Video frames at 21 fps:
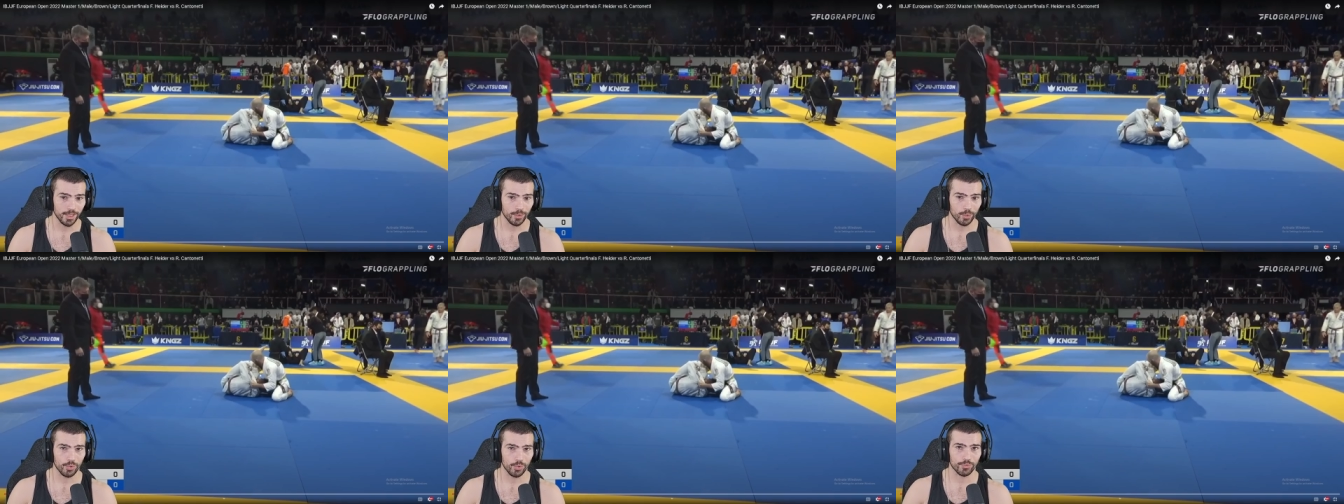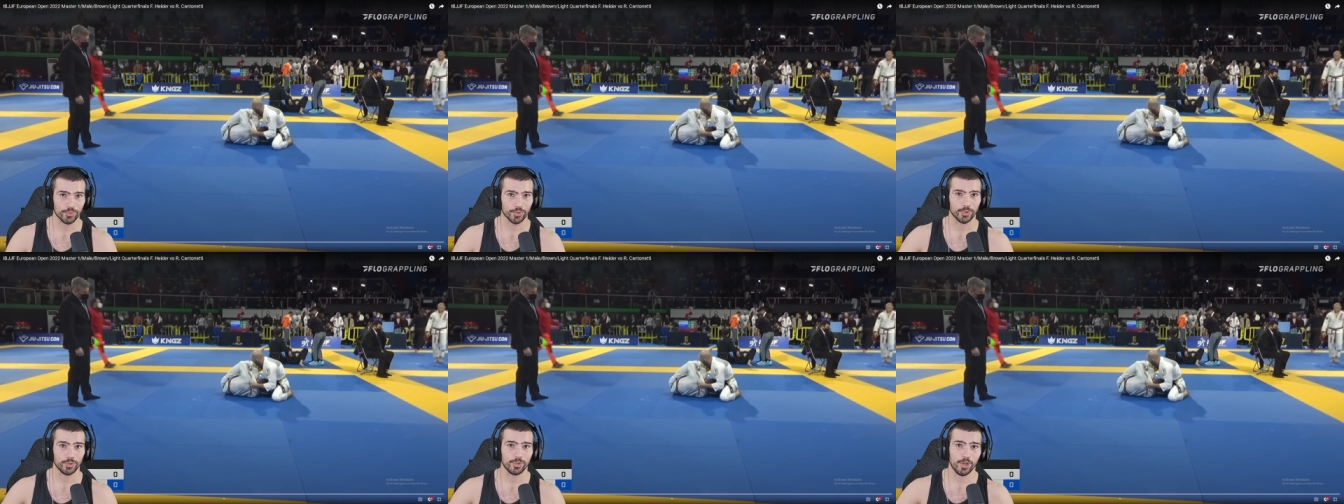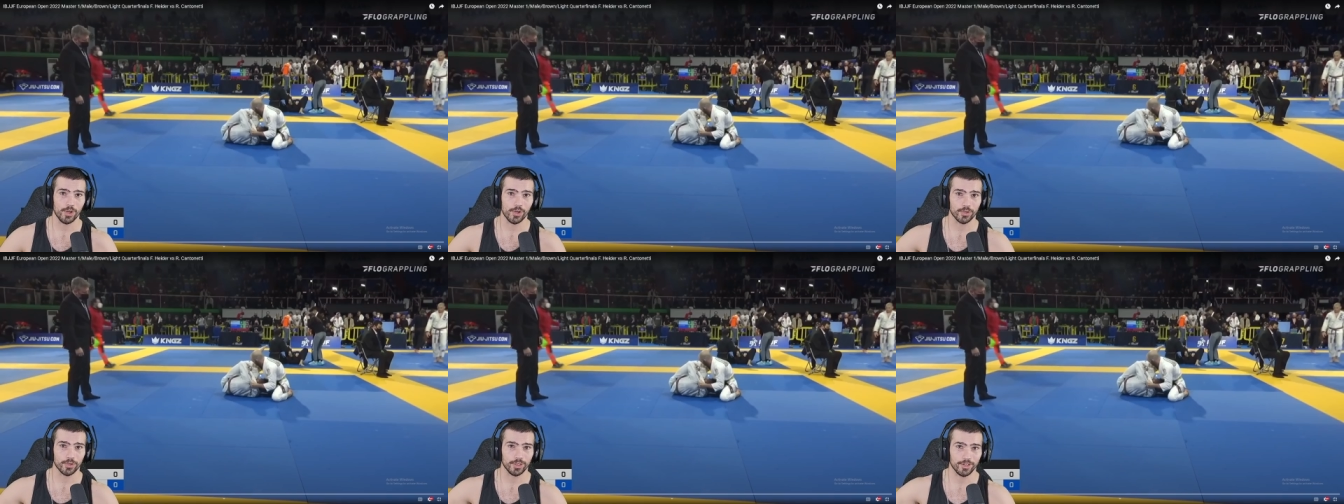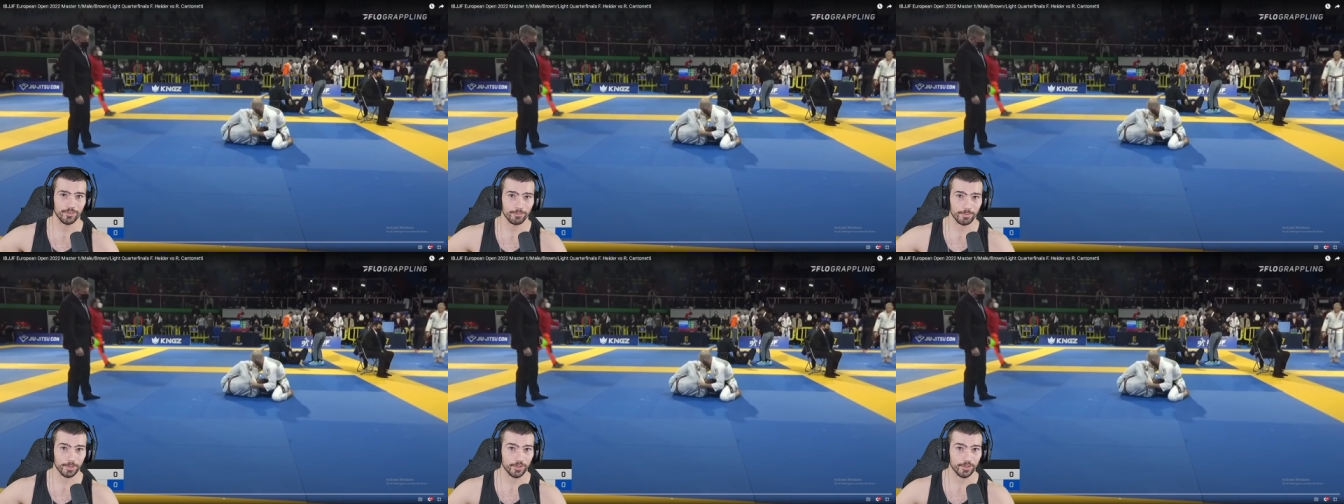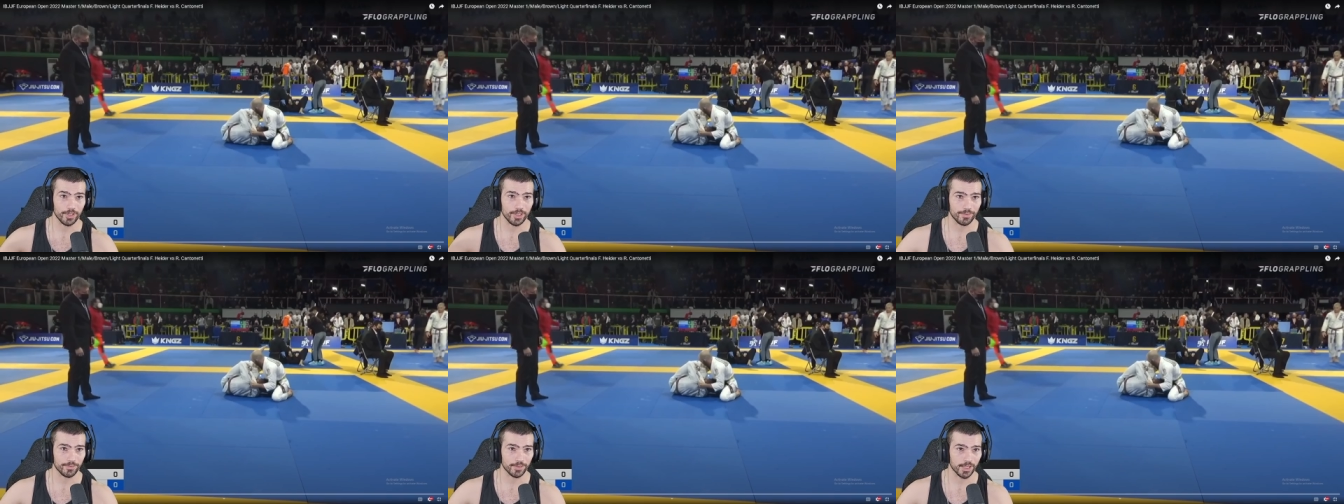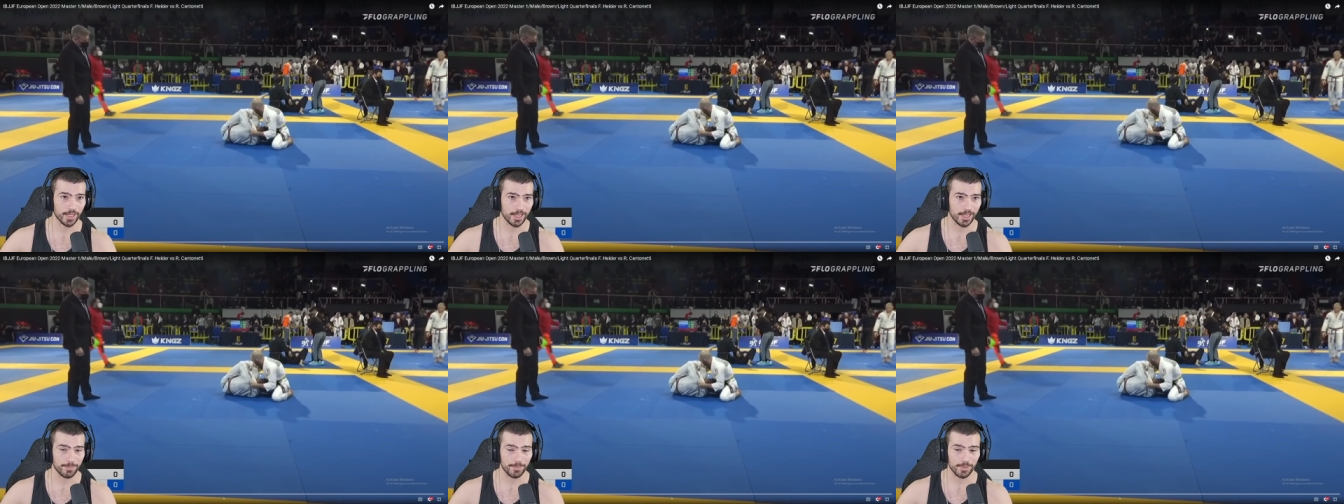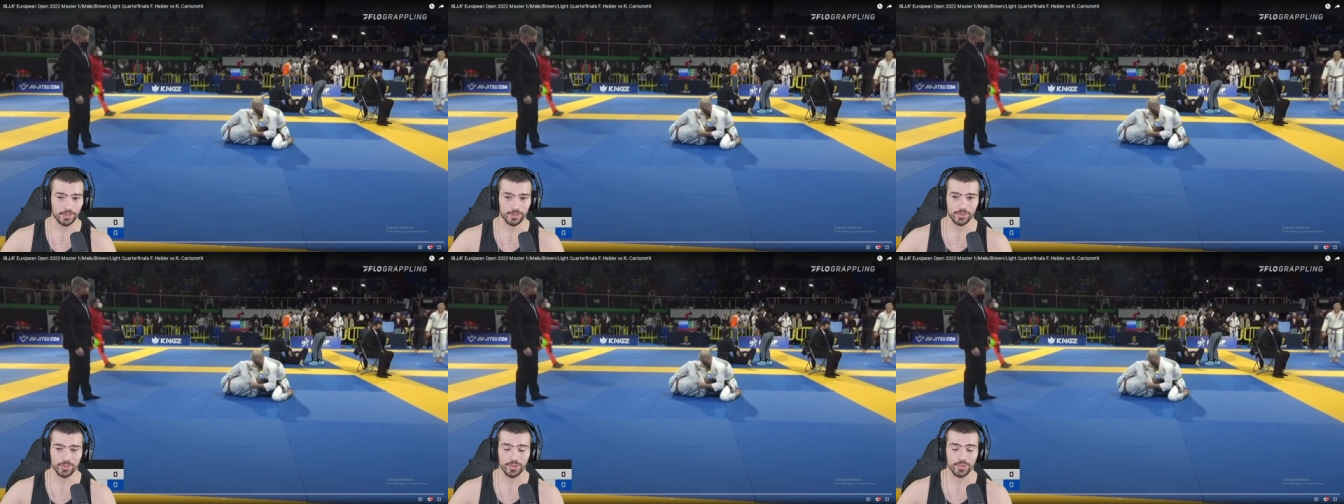over a long enough period of time.
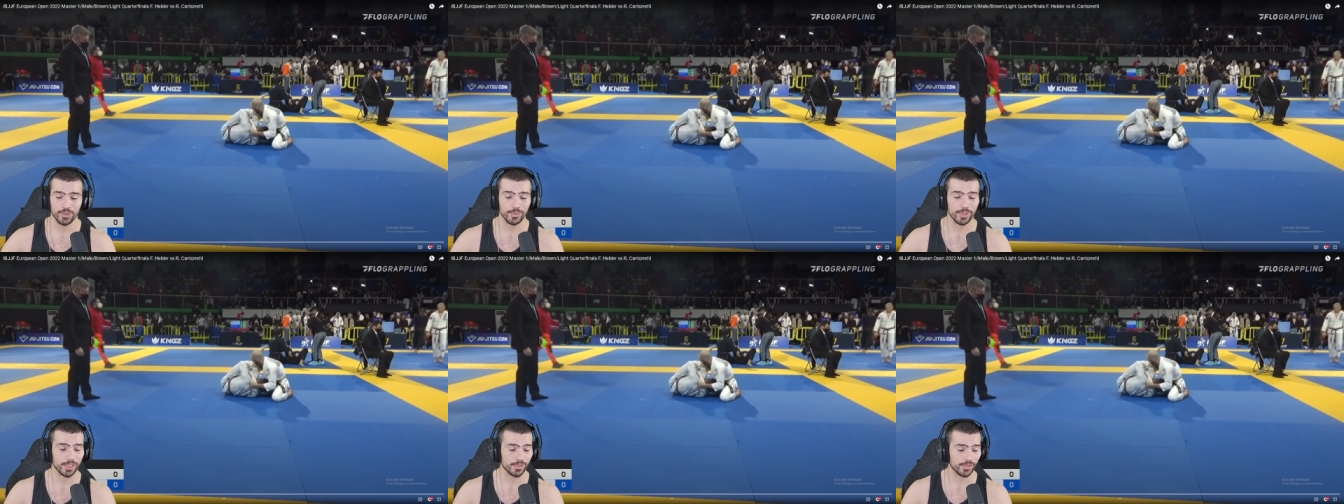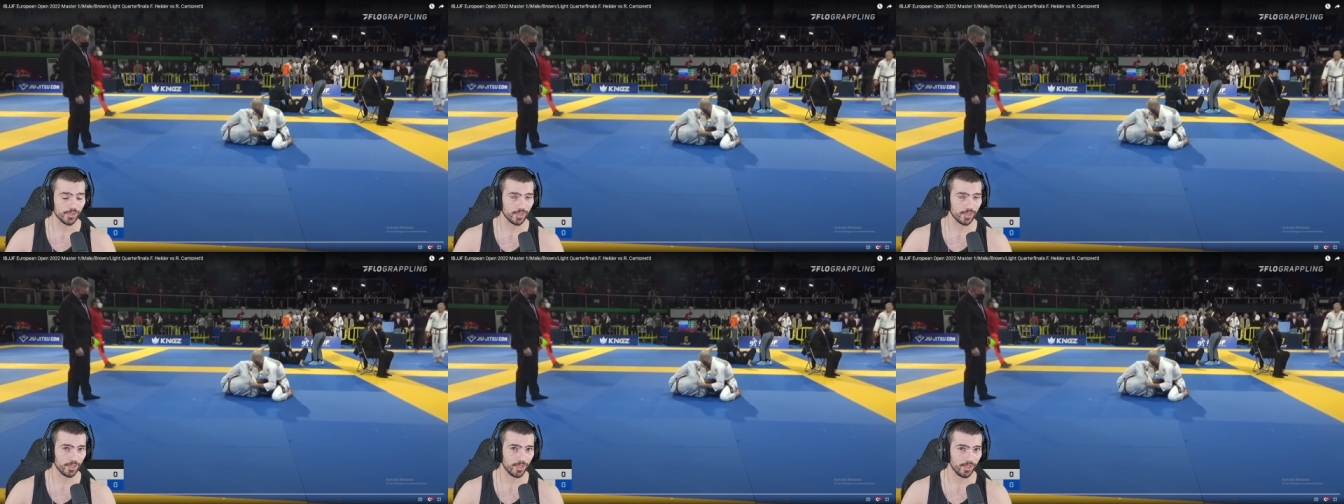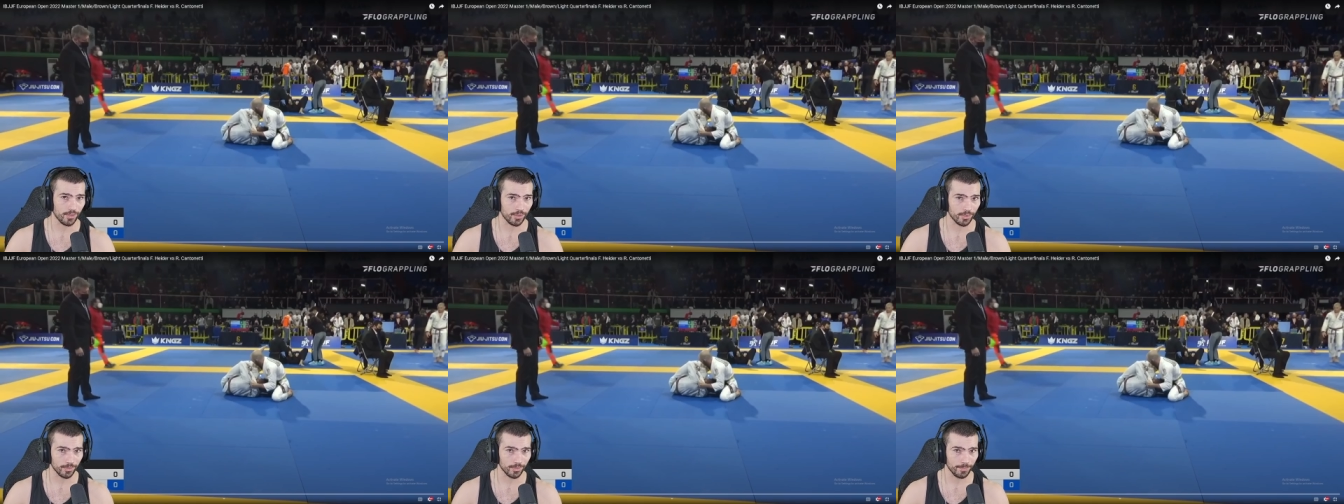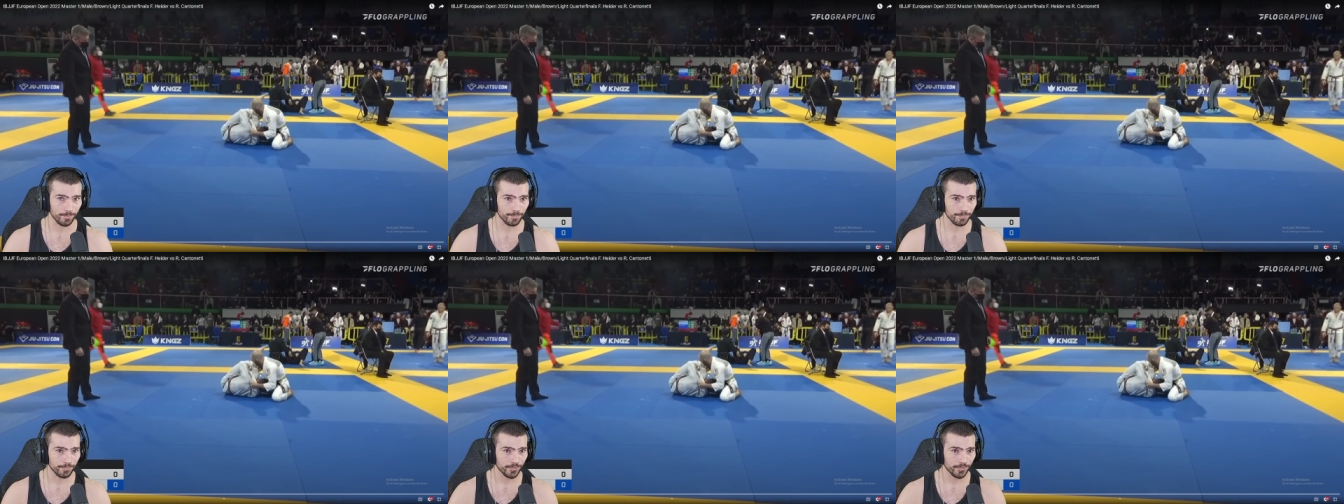It's too easy to do.